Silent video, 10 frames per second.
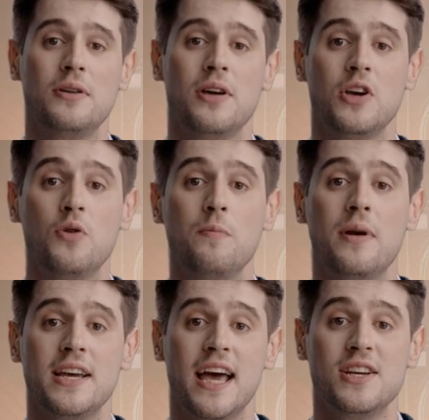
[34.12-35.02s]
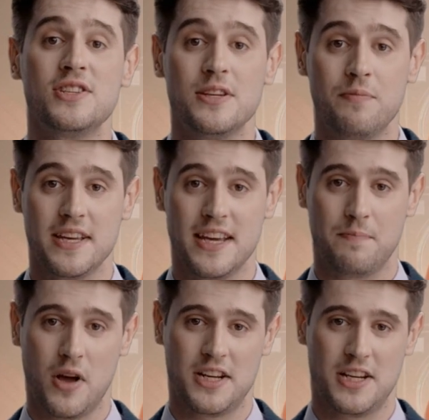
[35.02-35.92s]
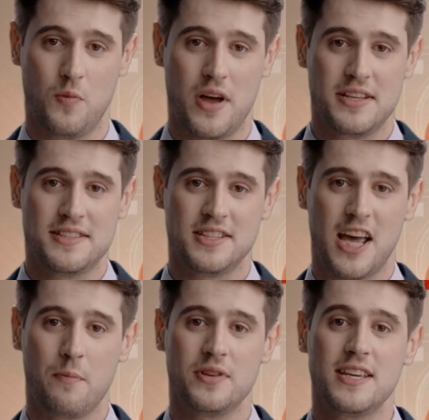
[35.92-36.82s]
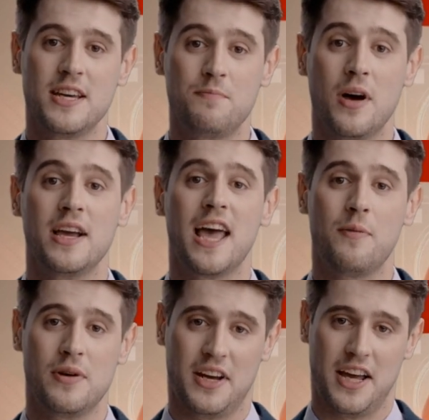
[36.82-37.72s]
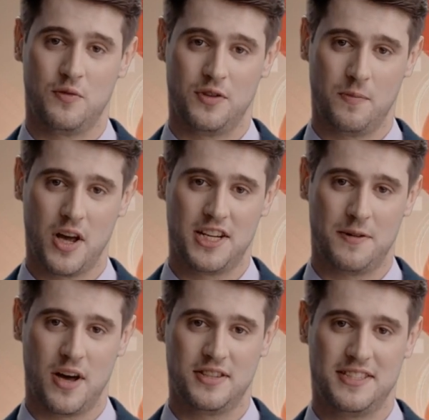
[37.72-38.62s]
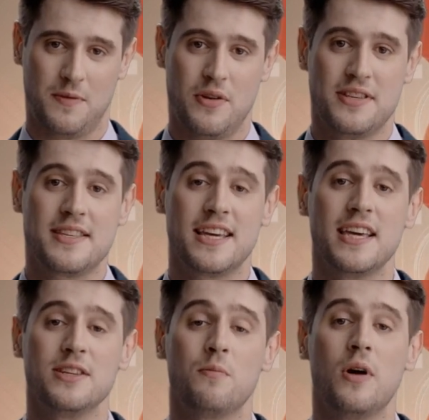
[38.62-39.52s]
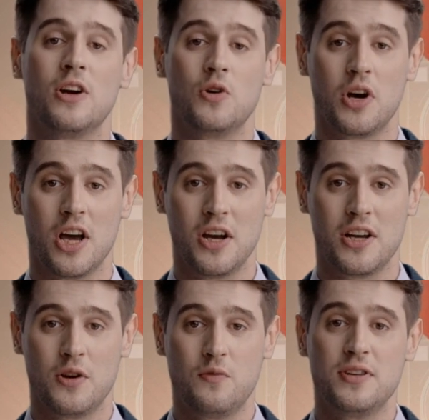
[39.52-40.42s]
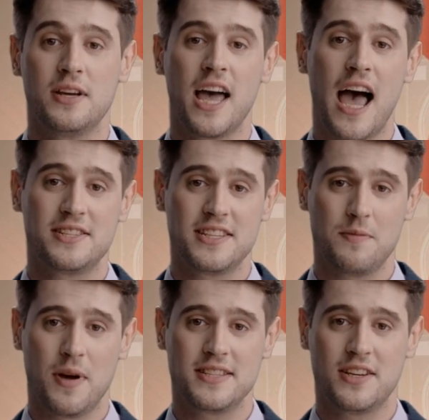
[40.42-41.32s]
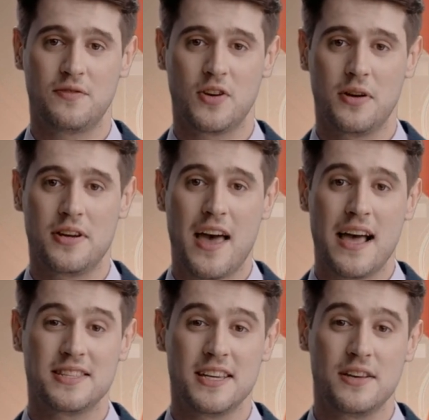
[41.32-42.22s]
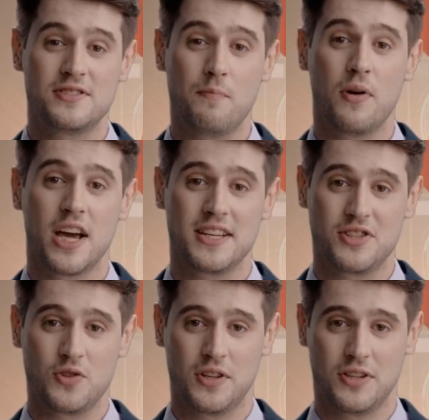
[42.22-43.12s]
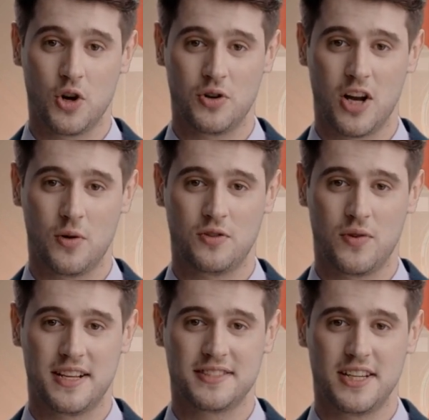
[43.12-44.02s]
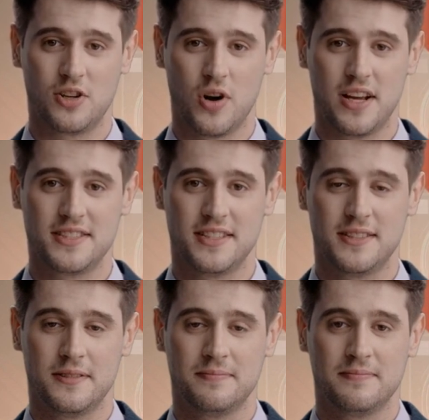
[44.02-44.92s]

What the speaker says: the European HDPE market witnessed an uptick in buying appetite with market participants seeking to procure cargoes, anticipating further tightening of supplies due to the ongoing Red Sea crisis.